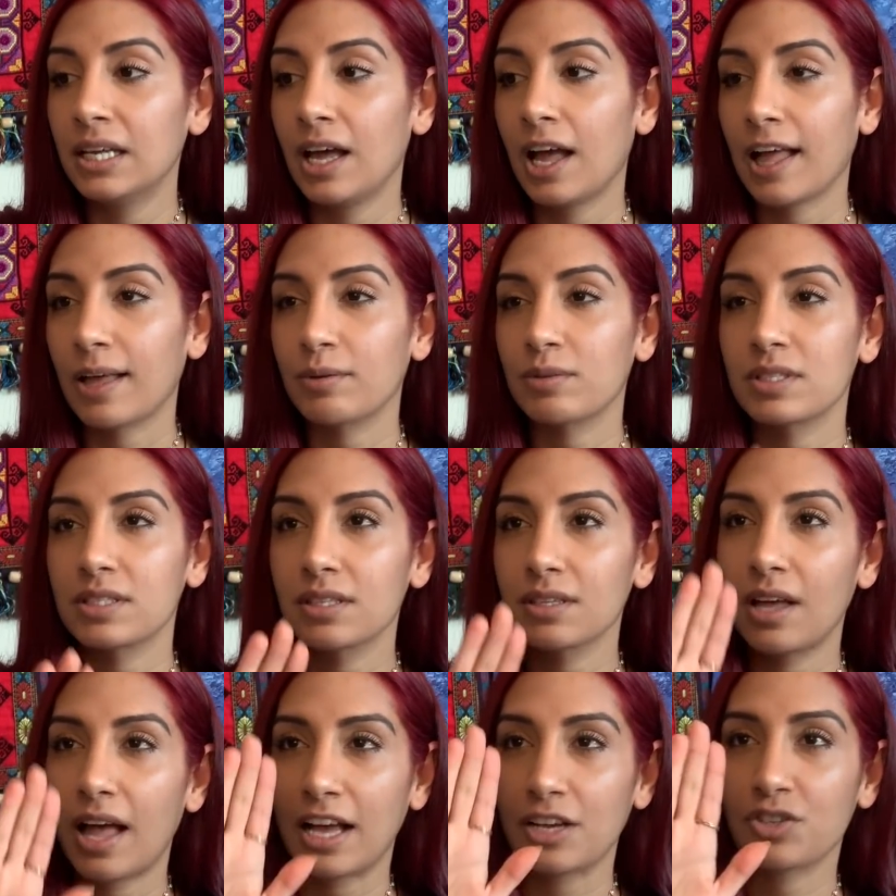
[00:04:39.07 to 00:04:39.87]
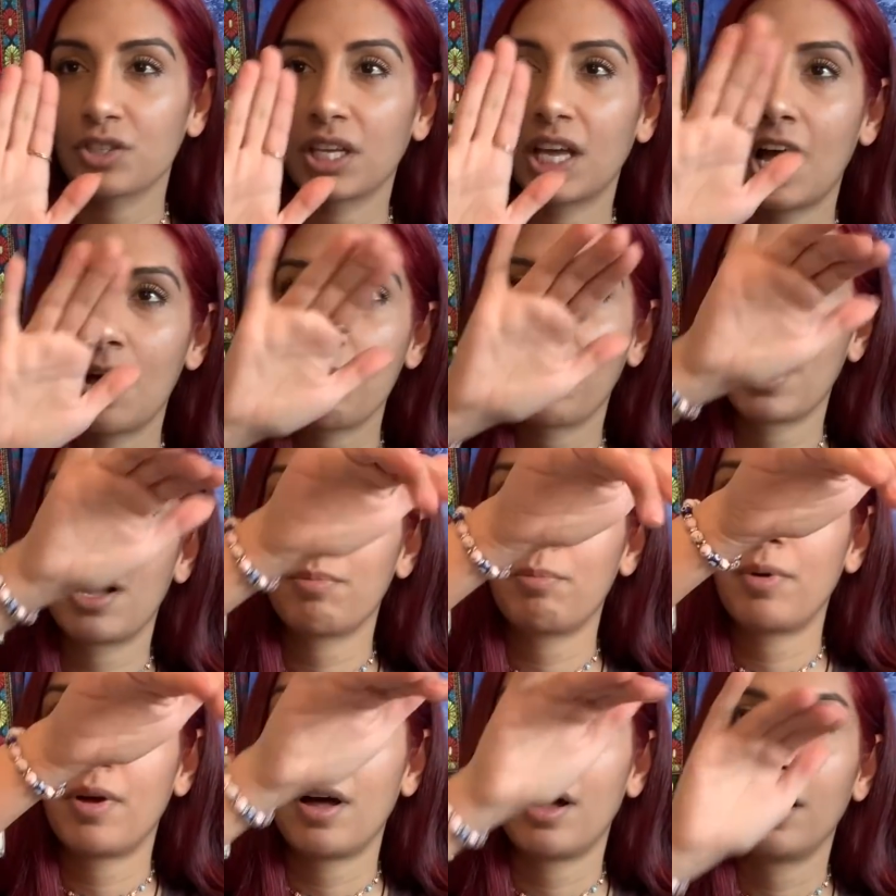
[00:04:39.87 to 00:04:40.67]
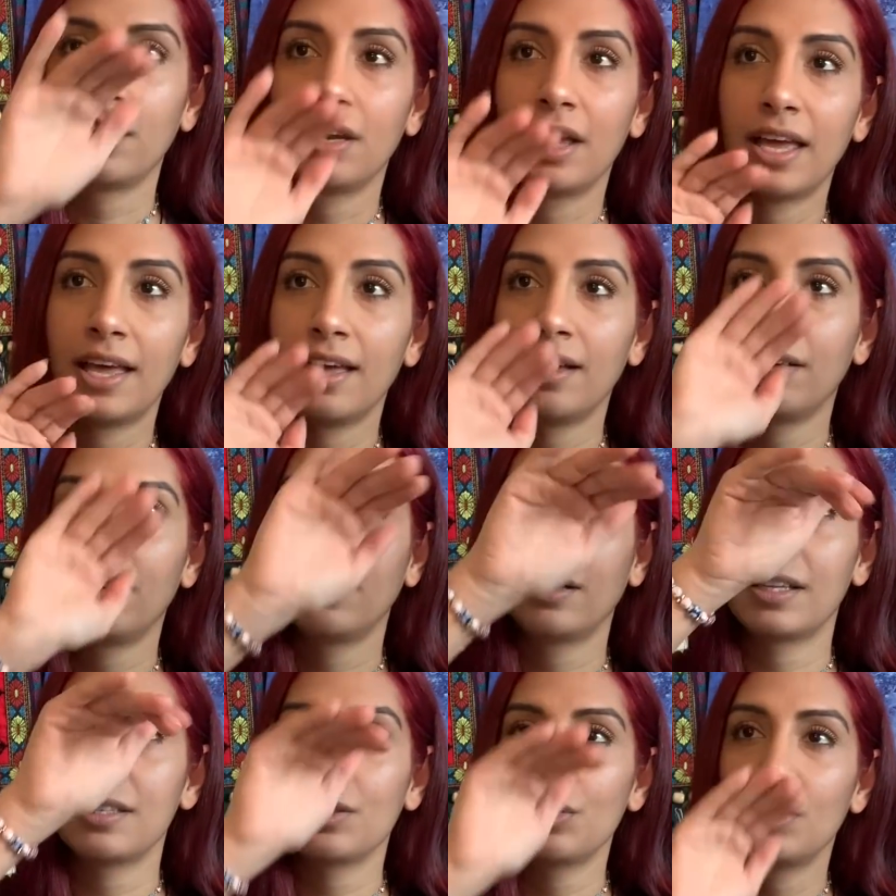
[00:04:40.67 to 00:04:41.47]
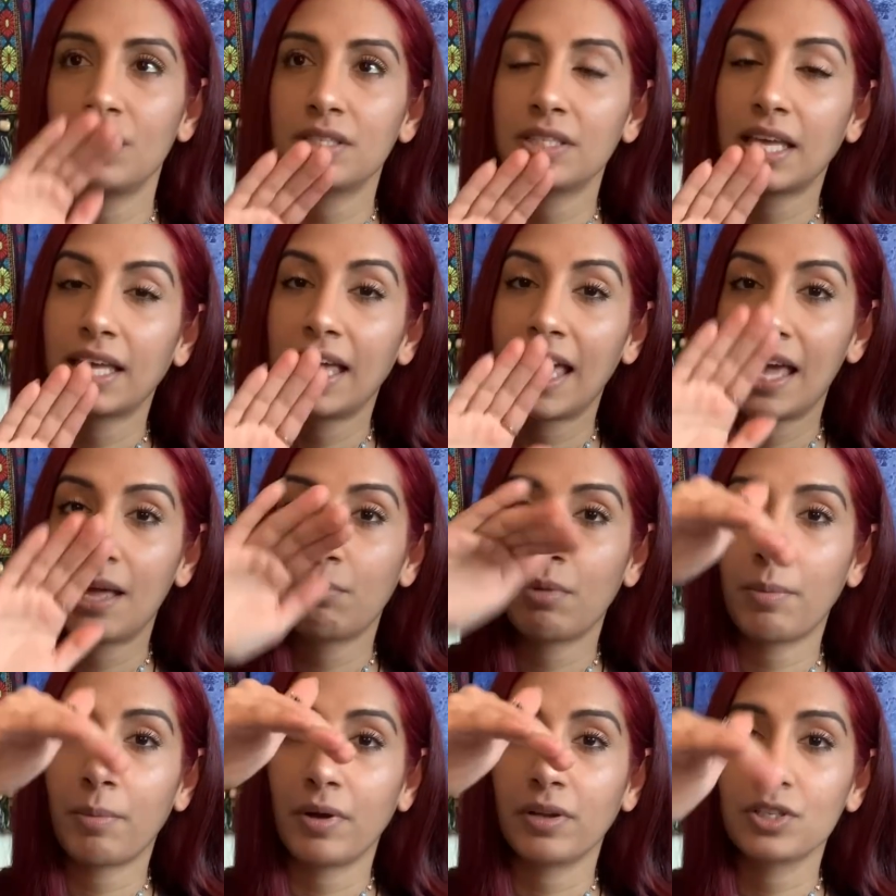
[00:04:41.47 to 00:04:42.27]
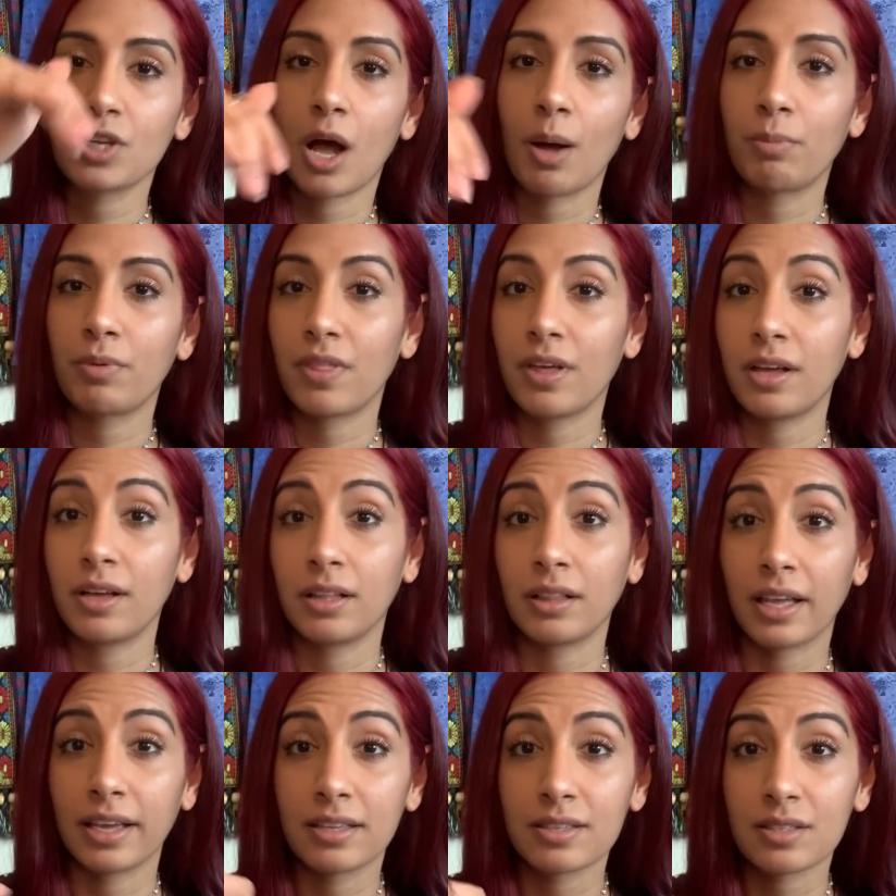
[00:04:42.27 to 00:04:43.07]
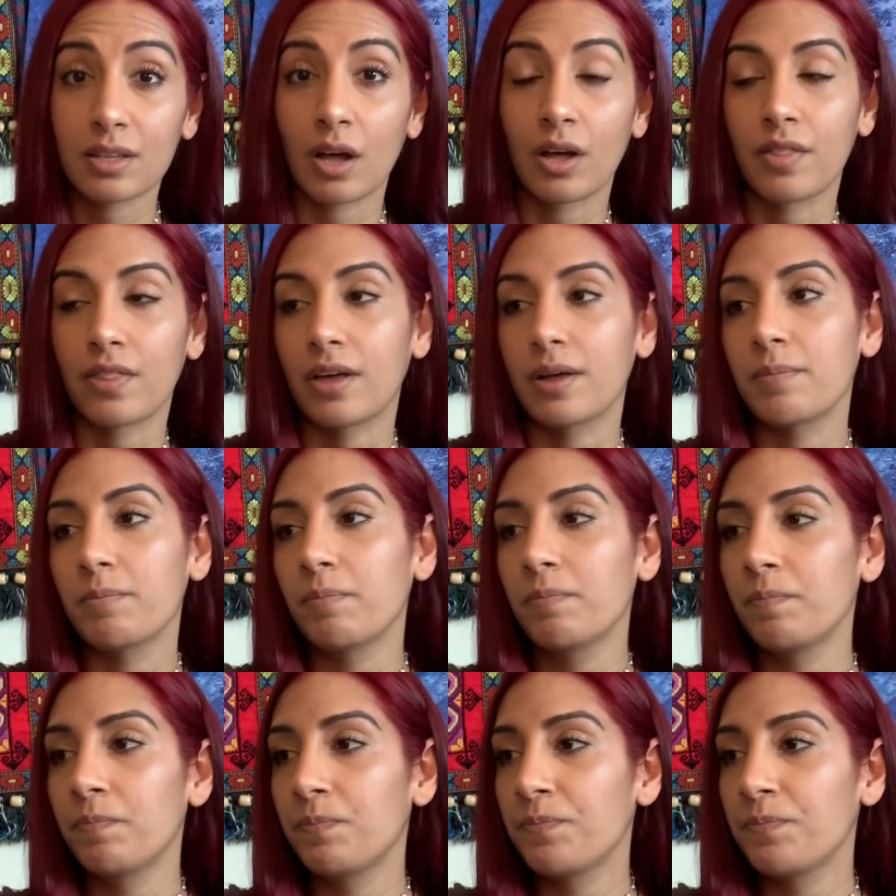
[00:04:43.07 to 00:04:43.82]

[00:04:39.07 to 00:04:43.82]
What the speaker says: I was actually coming up on a hill. As soon as I came up on top of the hill, I saw them.